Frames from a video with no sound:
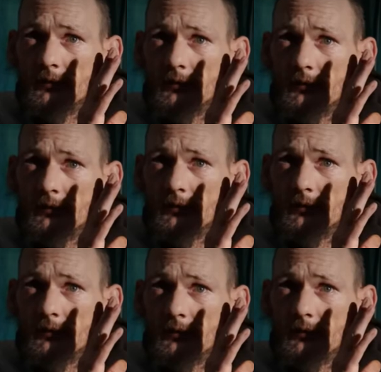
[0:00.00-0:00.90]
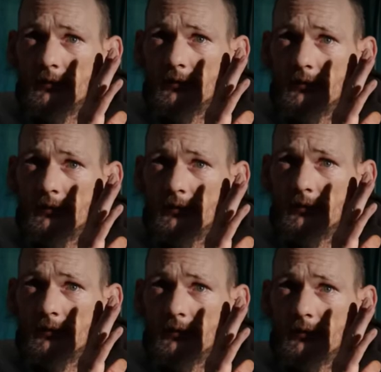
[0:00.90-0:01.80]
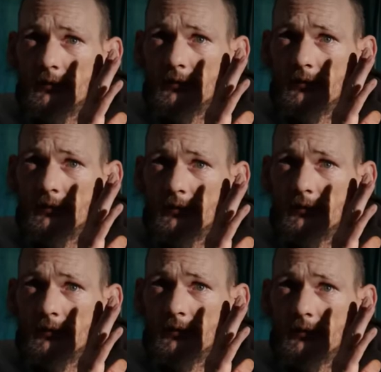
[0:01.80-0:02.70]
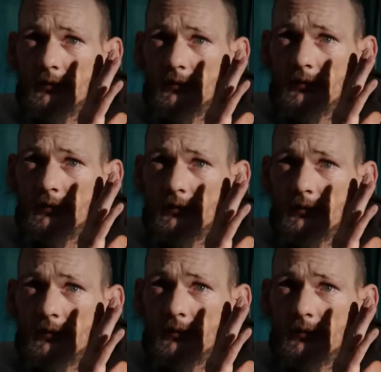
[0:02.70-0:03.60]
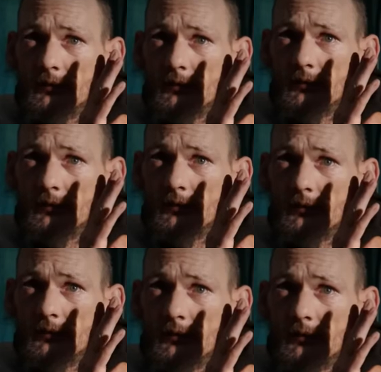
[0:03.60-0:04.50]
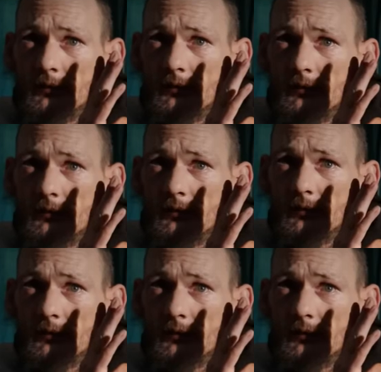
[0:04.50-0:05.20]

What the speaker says: (silent)